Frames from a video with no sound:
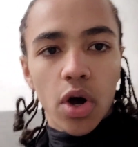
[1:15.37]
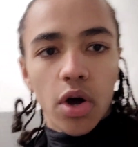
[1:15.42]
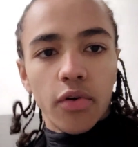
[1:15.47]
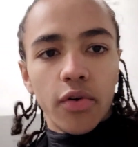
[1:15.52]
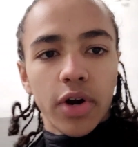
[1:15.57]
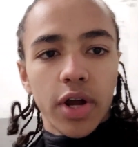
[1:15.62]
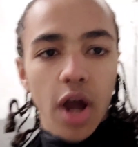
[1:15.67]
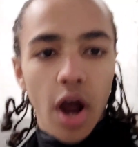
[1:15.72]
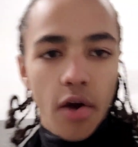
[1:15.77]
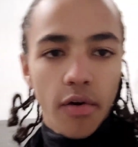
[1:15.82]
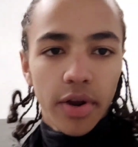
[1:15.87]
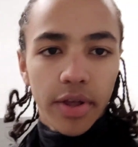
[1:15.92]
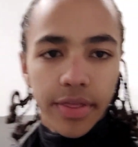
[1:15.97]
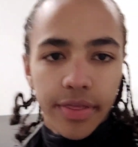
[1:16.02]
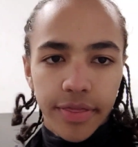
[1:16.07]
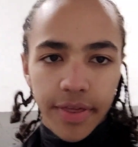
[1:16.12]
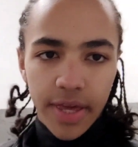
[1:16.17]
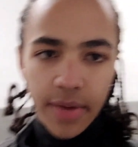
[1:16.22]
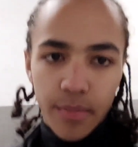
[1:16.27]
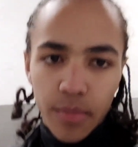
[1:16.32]
a recurring
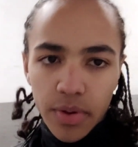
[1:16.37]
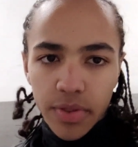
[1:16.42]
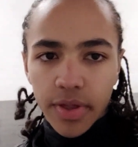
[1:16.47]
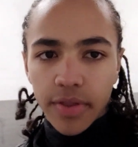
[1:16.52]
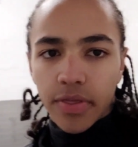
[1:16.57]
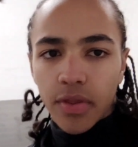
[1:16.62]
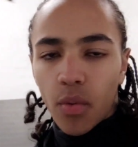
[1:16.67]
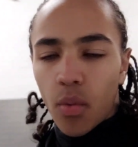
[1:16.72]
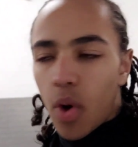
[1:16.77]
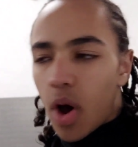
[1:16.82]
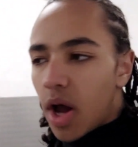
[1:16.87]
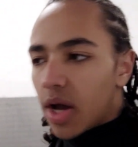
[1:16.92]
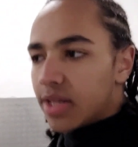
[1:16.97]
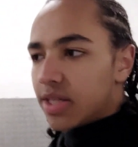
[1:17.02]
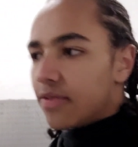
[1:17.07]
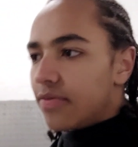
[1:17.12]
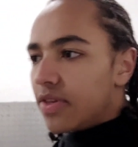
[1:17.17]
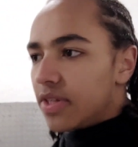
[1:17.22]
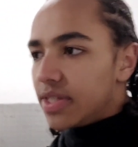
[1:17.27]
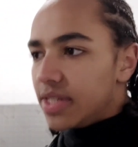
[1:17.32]
theme within the
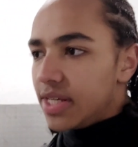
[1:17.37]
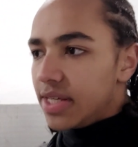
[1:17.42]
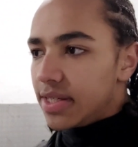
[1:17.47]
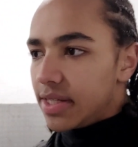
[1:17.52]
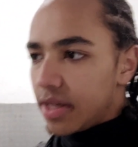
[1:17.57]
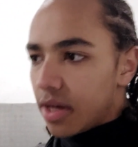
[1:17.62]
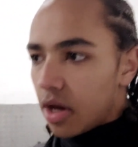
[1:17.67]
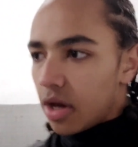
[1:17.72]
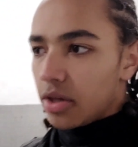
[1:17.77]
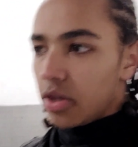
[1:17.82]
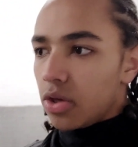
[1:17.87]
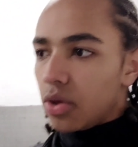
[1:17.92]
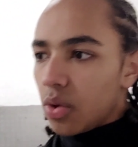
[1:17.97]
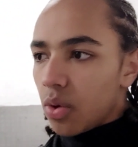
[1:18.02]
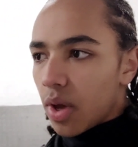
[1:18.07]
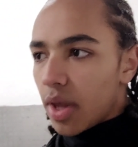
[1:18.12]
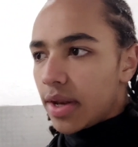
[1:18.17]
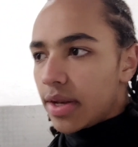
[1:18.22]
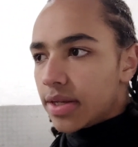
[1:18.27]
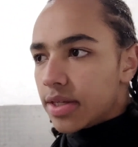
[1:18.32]
works of the
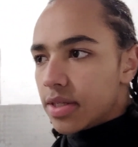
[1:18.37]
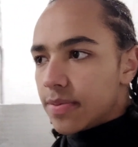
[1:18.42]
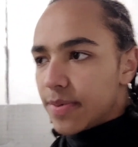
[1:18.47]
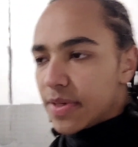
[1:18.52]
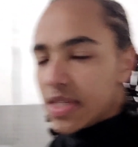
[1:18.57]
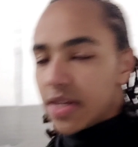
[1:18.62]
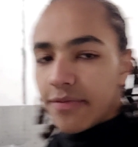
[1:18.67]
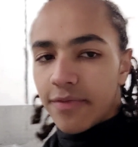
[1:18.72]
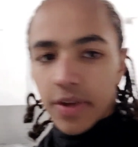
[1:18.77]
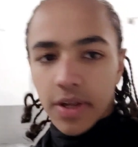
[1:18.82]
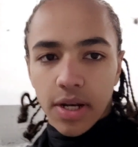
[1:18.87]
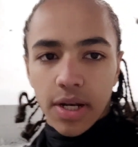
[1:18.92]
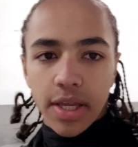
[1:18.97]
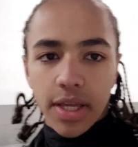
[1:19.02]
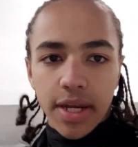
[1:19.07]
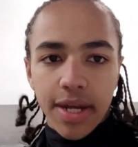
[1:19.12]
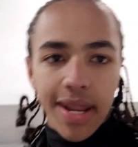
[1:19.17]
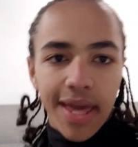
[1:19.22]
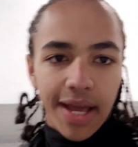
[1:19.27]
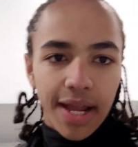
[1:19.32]
CCRU, and
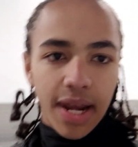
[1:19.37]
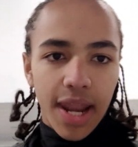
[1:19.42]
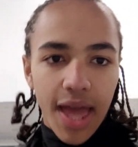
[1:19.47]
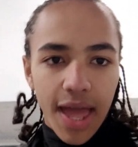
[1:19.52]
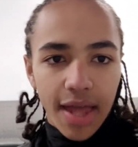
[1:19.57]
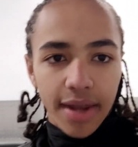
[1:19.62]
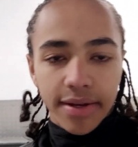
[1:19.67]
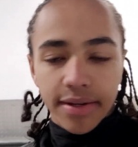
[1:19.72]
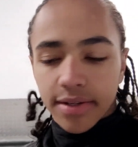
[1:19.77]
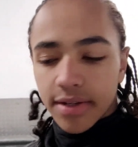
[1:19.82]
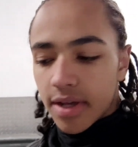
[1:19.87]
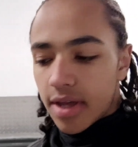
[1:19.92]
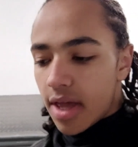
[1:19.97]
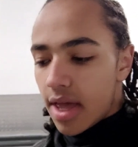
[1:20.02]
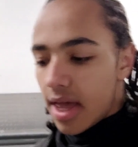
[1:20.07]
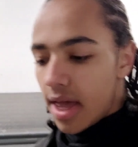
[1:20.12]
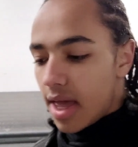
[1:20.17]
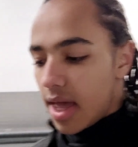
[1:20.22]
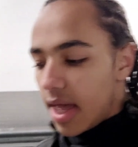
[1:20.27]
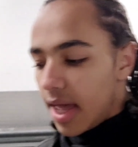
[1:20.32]
specifically Nick Land,
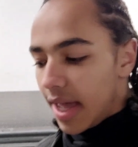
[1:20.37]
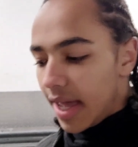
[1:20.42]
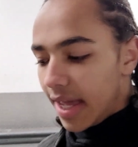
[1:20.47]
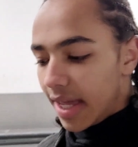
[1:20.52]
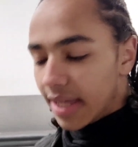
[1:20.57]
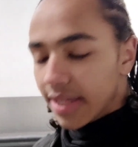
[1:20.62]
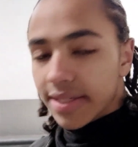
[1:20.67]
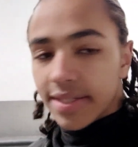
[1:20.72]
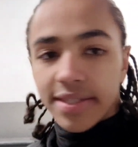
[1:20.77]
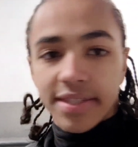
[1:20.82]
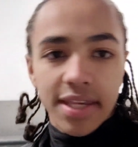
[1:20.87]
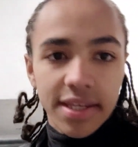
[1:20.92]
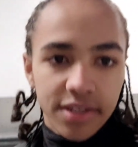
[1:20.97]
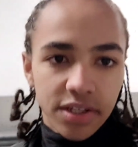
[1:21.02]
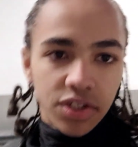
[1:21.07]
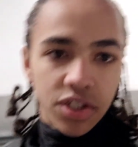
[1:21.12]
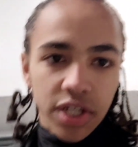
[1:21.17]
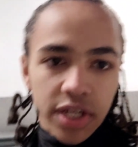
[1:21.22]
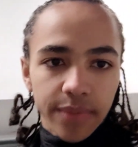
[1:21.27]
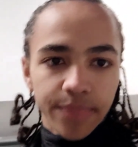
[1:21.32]
is
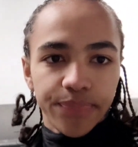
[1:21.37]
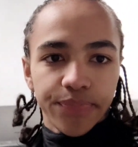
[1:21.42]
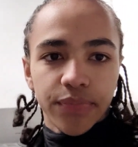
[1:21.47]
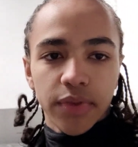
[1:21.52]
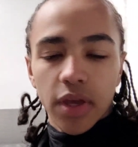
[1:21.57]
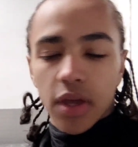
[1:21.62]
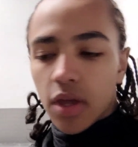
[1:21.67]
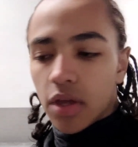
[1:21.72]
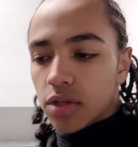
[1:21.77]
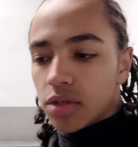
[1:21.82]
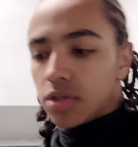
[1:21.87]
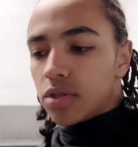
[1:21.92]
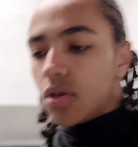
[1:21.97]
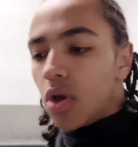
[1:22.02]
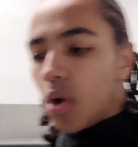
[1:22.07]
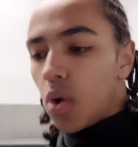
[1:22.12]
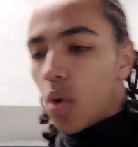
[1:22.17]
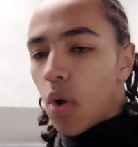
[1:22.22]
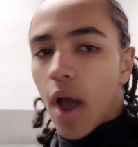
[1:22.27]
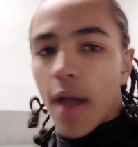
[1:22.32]
syzygy.
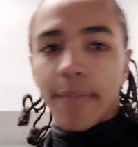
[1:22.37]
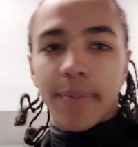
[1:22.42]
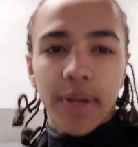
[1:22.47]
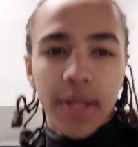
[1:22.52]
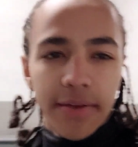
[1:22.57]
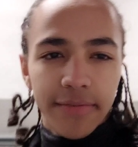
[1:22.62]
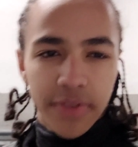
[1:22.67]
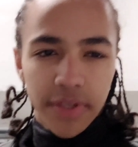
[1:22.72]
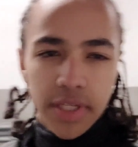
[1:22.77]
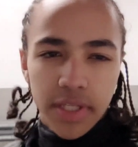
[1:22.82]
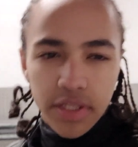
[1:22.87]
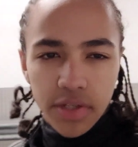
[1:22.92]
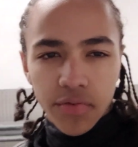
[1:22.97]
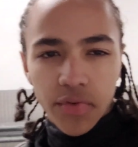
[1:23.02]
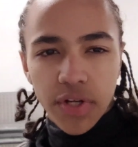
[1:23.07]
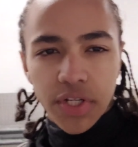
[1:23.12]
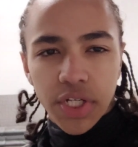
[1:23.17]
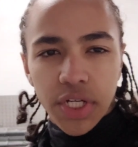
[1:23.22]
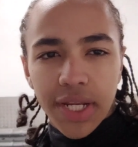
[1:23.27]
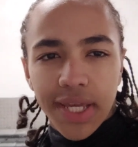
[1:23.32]
So I believe this is
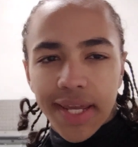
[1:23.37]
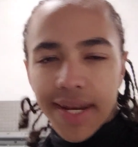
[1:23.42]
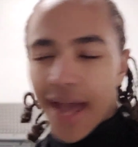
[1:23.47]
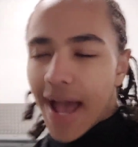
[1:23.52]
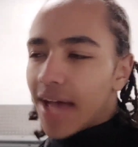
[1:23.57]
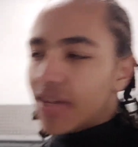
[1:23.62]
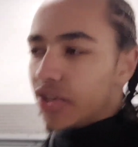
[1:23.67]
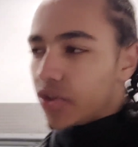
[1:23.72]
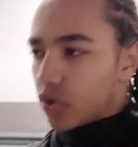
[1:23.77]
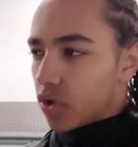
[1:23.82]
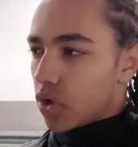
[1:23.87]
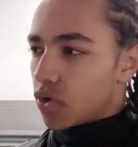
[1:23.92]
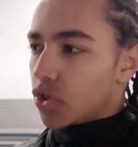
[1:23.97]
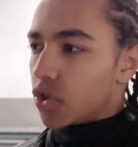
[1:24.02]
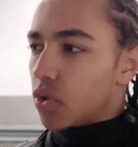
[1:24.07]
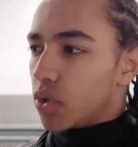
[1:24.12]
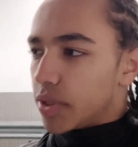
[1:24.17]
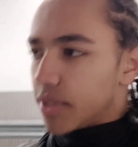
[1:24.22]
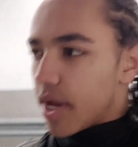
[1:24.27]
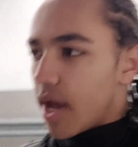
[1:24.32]
originally an
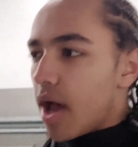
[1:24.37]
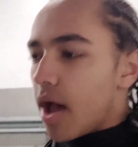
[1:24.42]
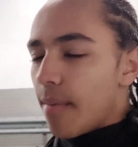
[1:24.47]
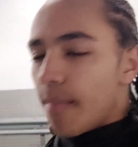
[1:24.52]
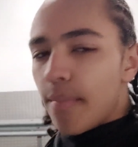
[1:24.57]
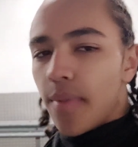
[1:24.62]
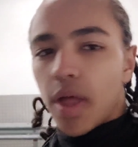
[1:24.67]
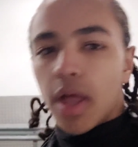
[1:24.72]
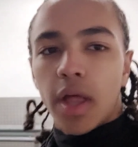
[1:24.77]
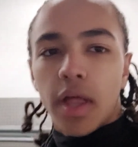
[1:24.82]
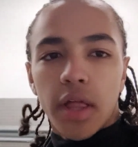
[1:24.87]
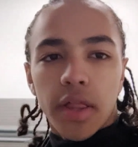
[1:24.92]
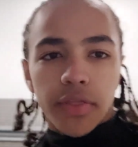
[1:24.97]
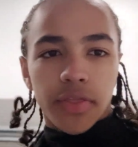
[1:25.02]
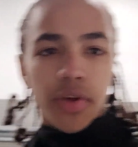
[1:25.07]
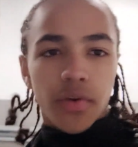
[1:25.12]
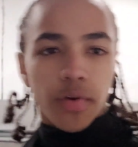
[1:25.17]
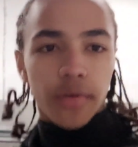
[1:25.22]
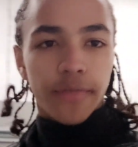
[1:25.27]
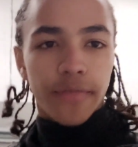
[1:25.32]
astrological term
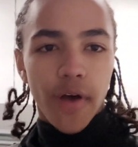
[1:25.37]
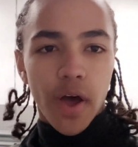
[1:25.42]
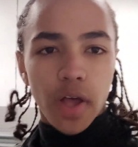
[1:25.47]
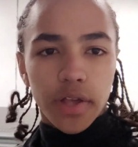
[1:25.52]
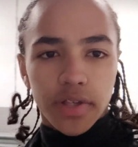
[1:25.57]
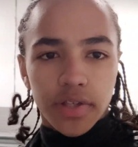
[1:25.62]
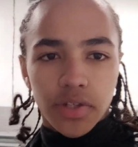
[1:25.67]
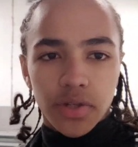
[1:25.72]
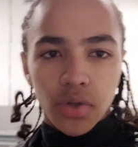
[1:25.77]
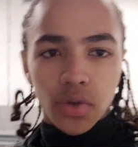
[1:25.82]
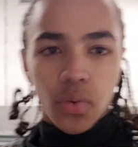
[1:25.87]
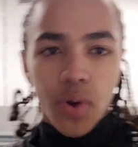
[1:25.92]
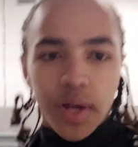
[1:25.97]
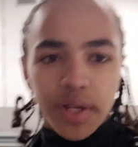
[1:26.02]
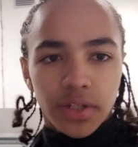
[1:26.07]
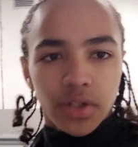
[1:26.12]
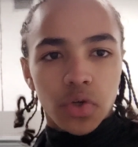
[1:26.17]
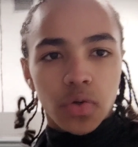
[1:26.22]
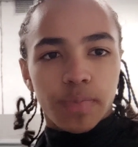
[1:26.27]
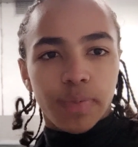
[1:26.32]
that refers to when two